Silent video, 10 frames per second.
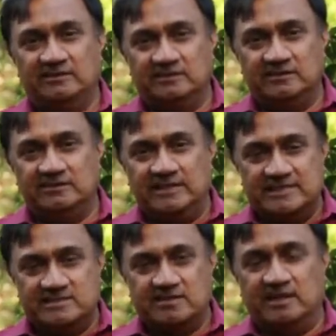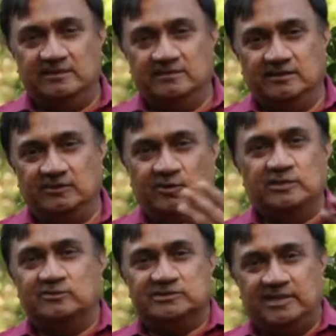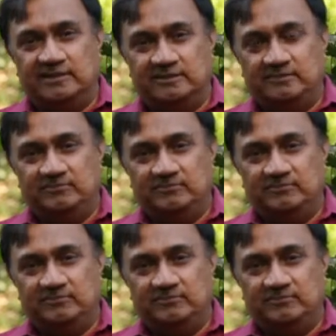the key inside, not outside.